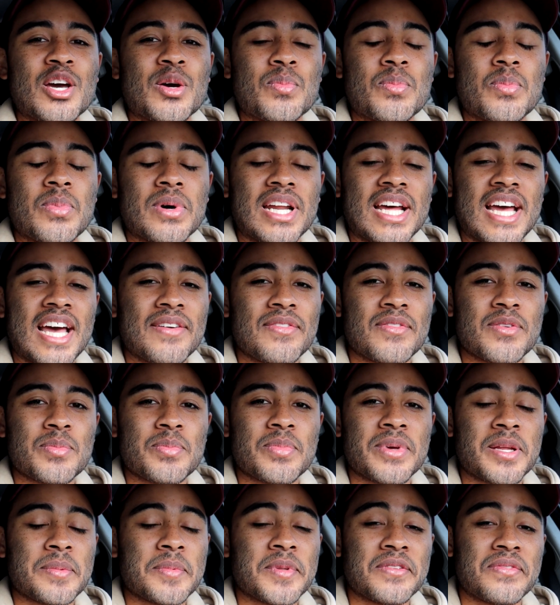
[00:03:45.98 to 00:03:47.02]
But I haven't
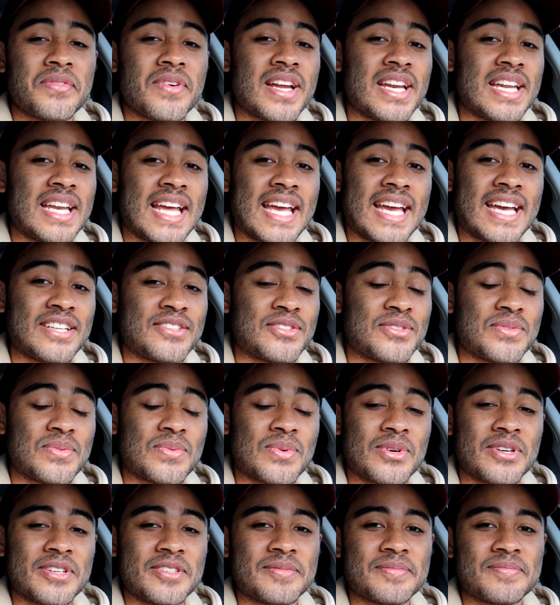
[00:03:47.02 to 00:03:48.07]
been able to find any answers
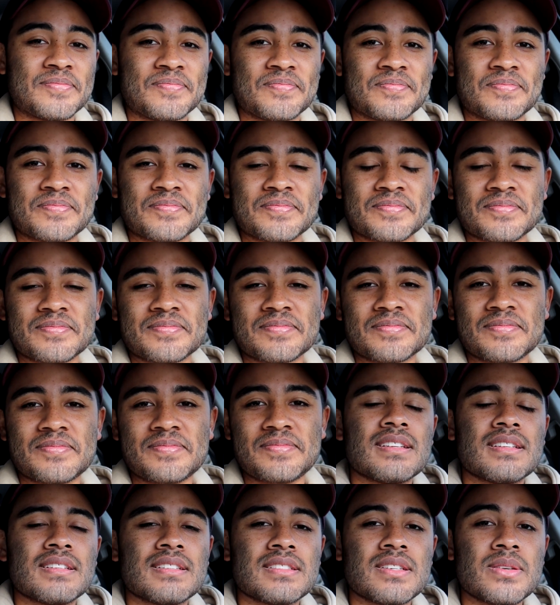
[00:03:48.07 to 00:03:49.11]
for it.
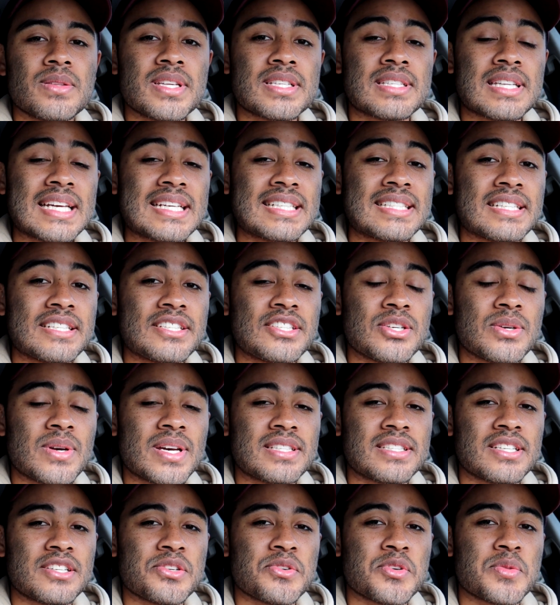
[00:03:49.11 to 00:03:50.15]
So this next issue
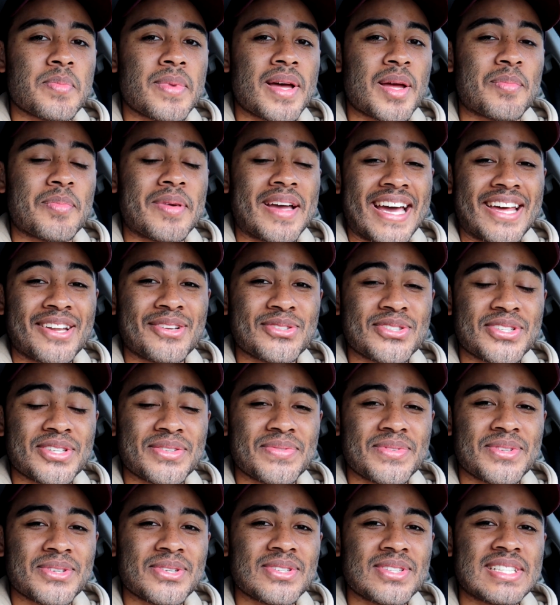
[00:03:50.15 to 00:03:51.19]
has to do with my paddle
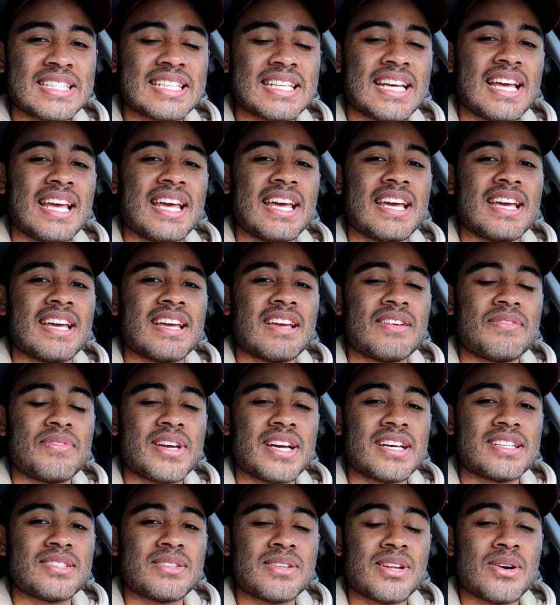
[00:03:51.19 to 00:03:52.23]
shifters. If you
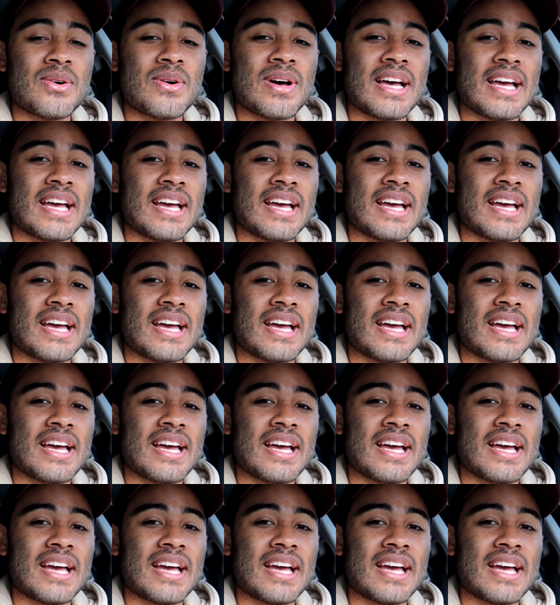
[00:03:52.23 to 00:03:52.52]
guys don't know, I